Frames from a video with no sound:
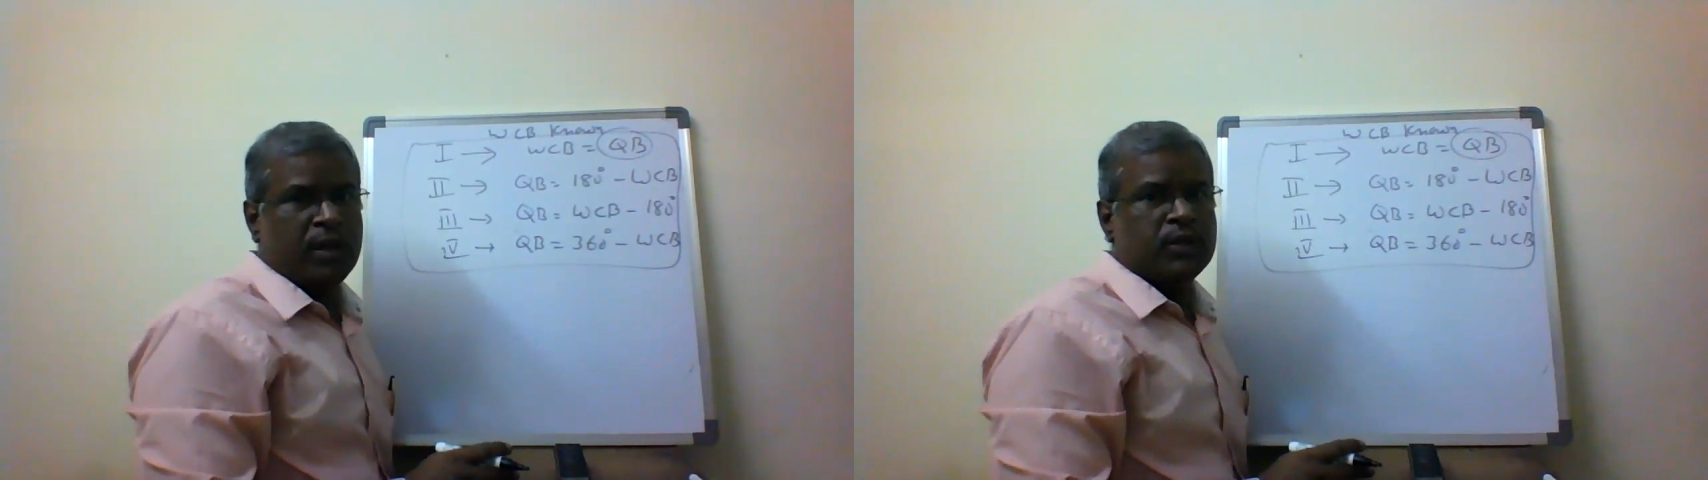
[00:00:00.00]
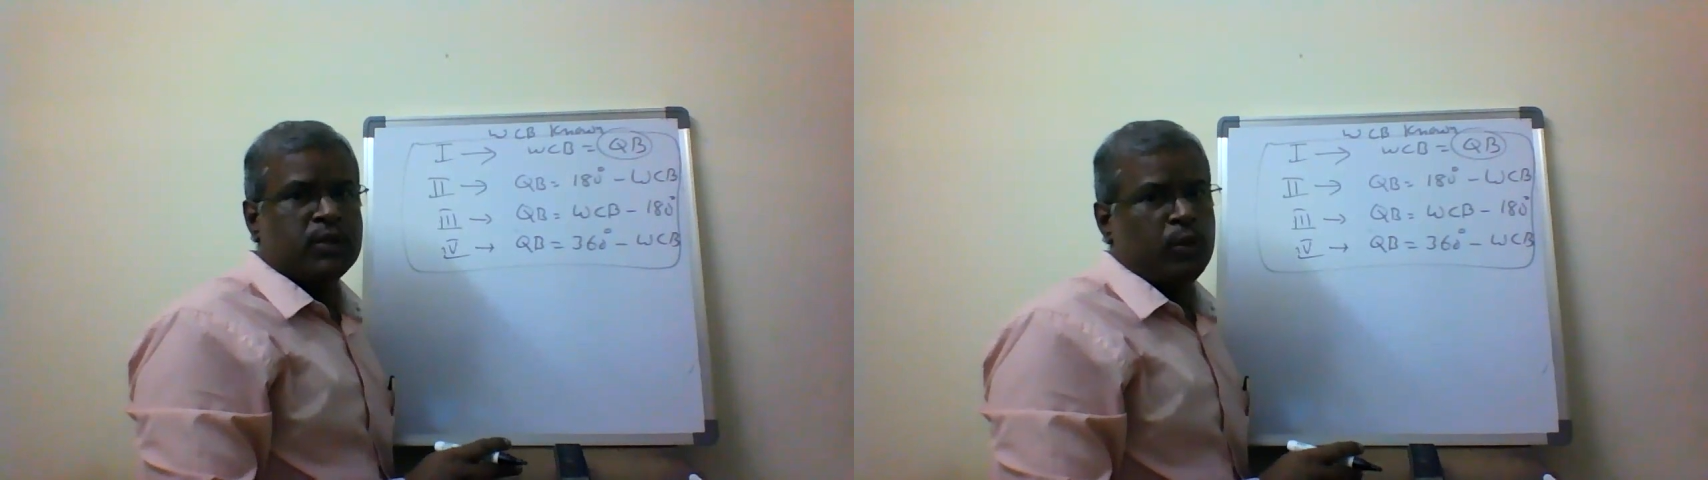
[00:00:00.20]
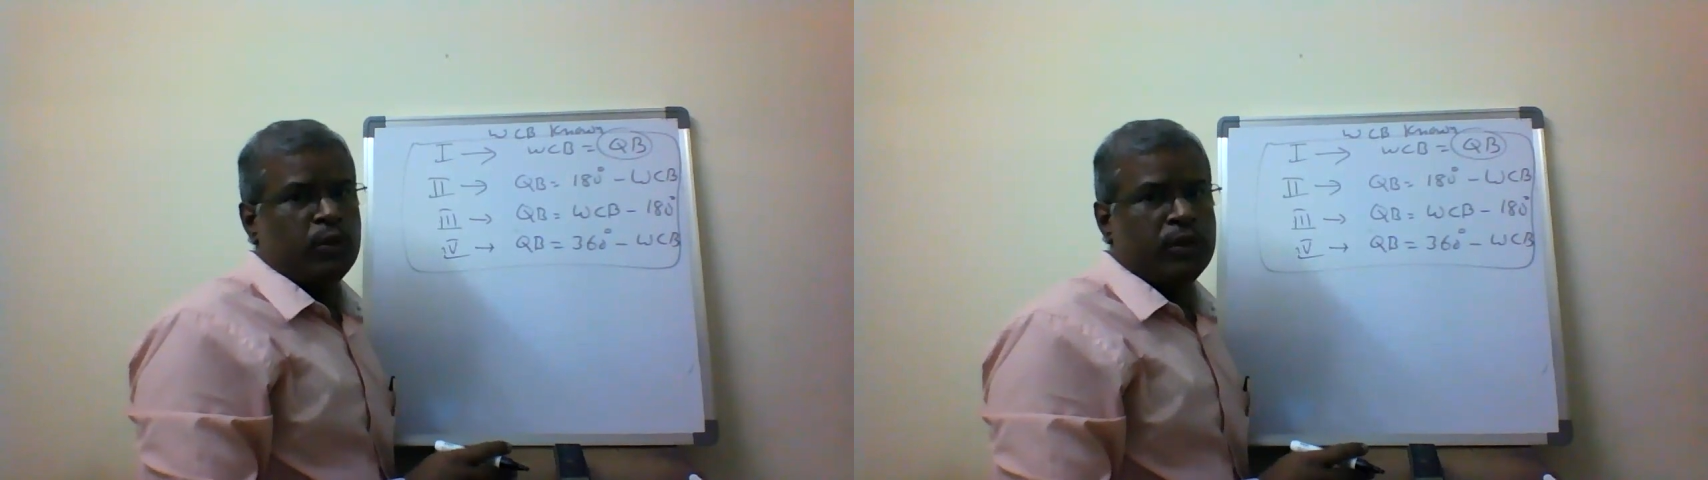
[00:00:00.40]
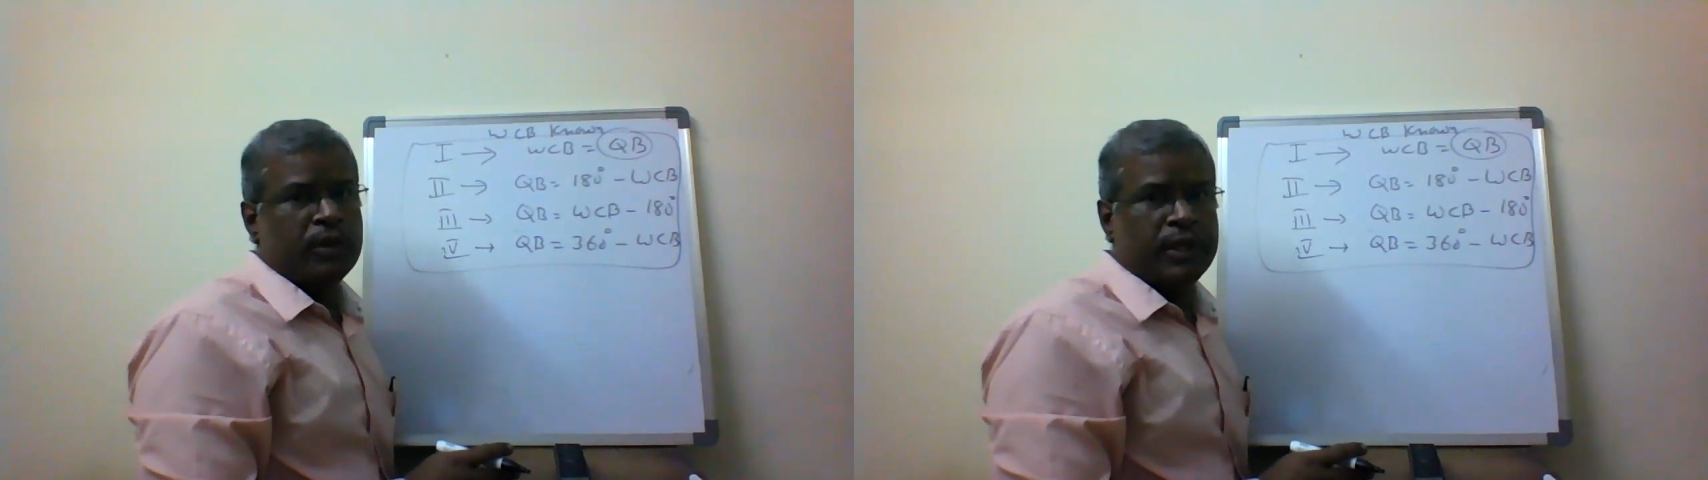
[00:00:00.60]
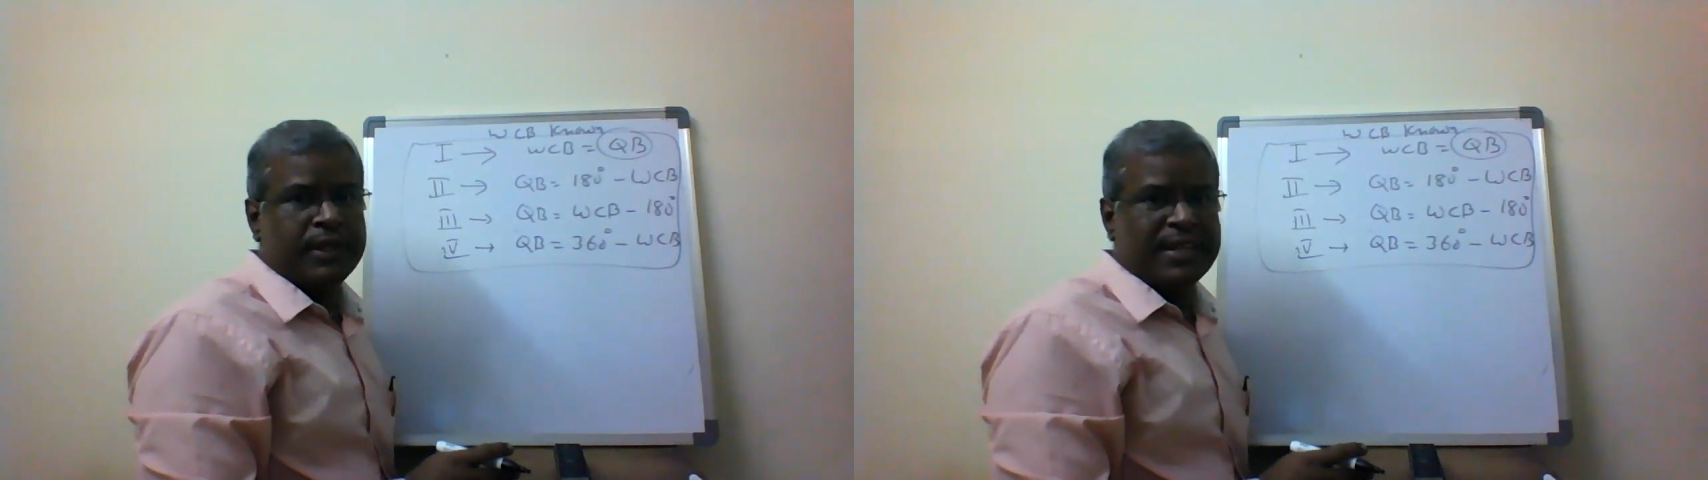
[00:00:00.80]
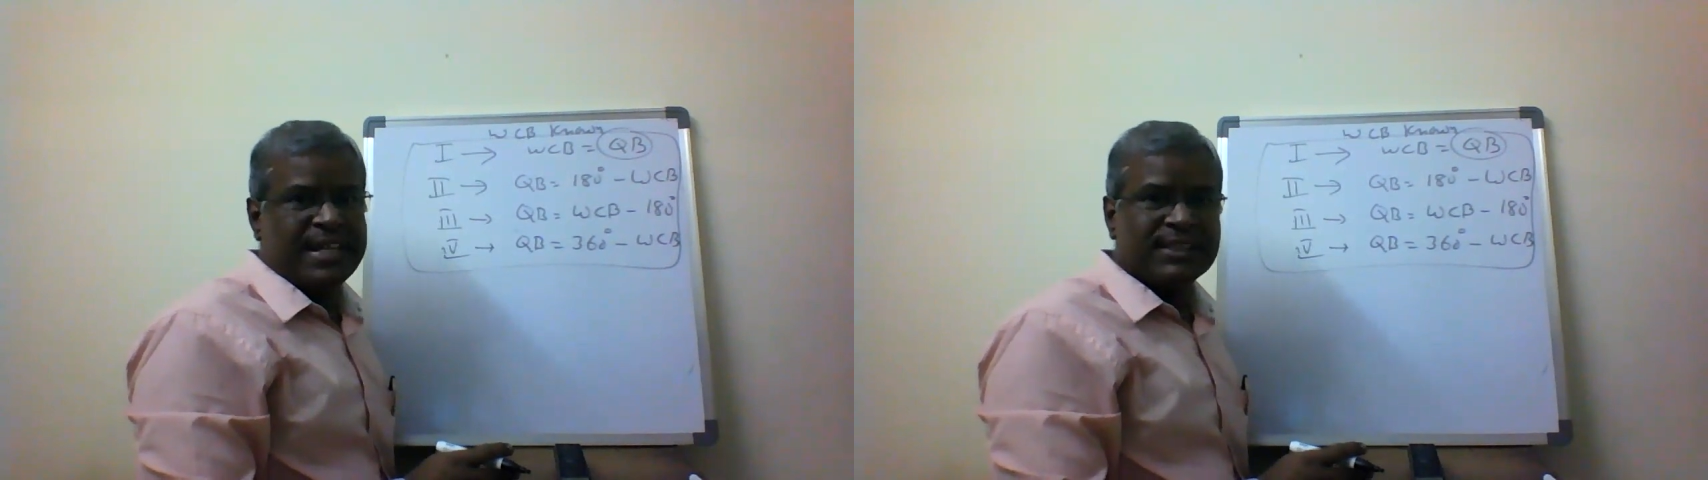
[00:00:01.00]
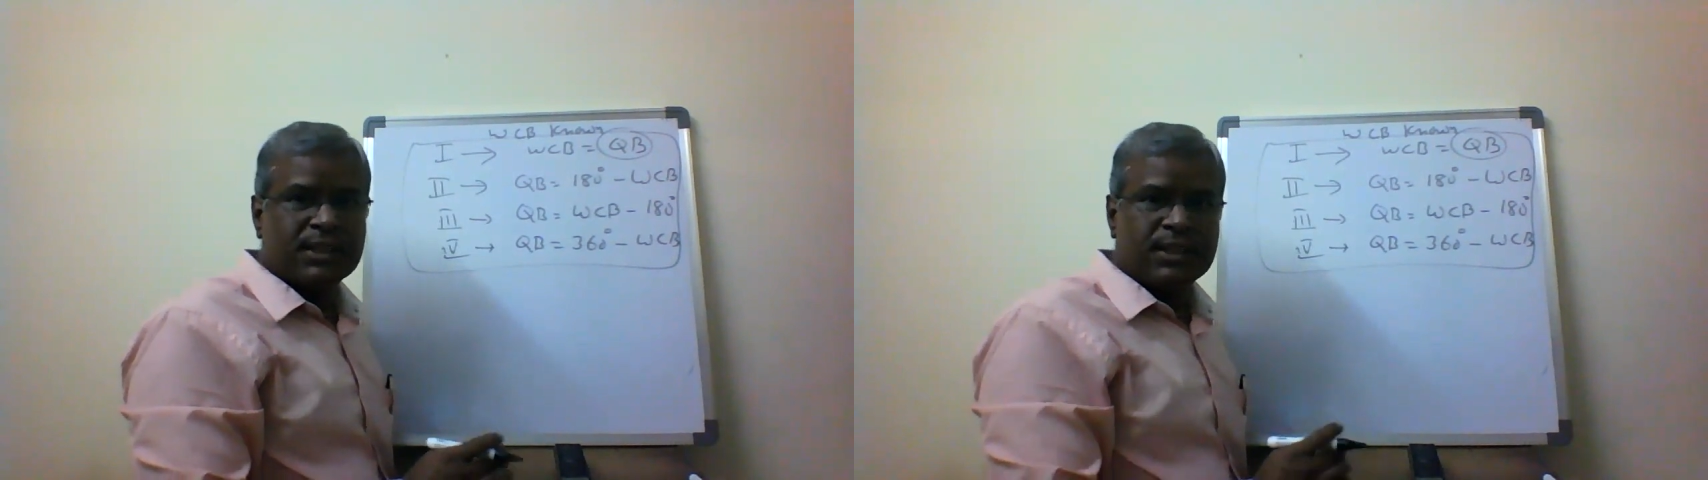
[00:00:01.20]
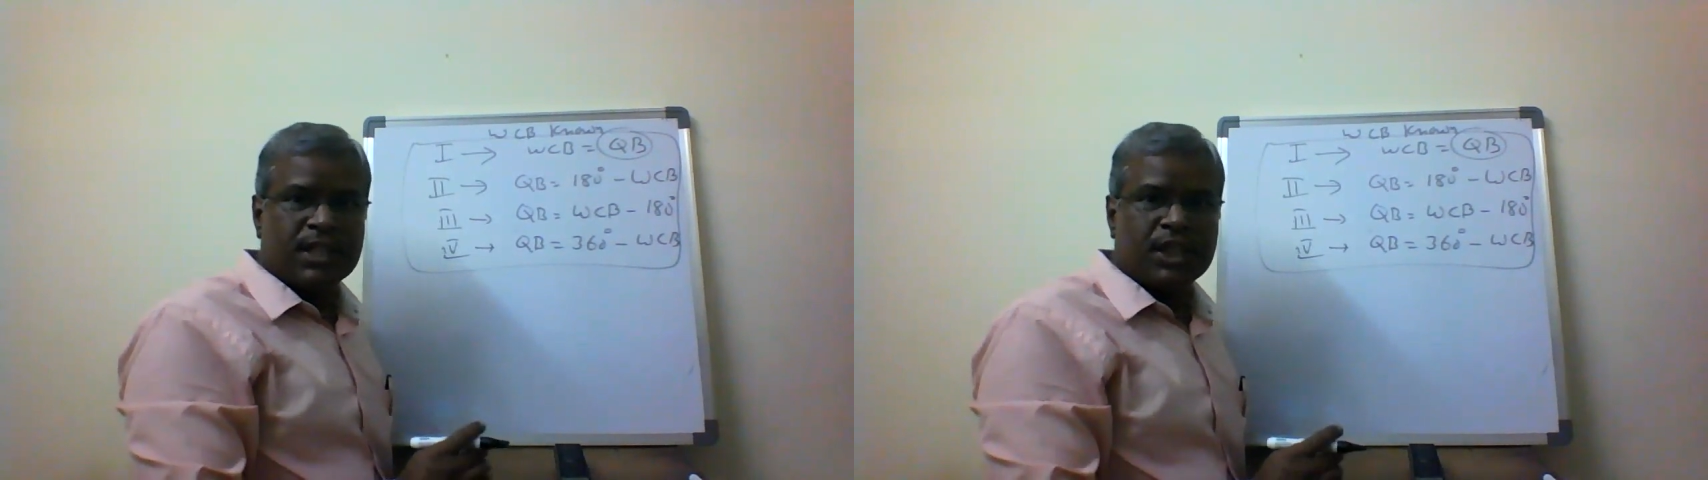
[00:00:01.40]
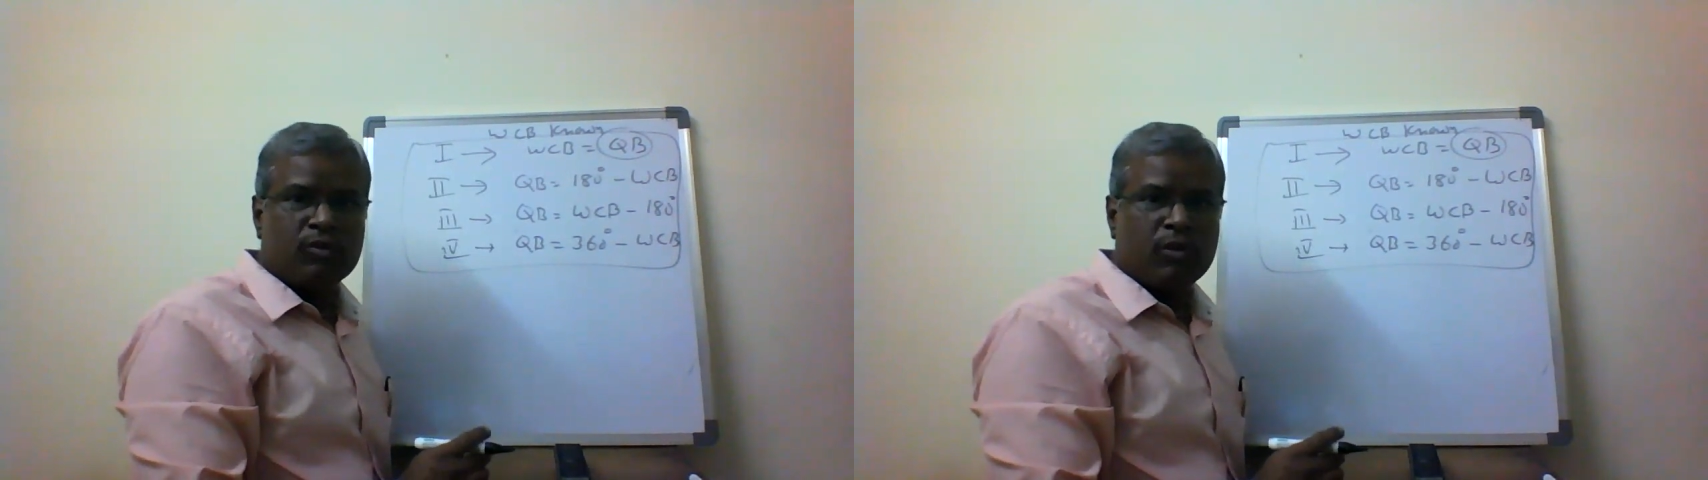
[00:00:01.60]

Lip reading: So in the next session,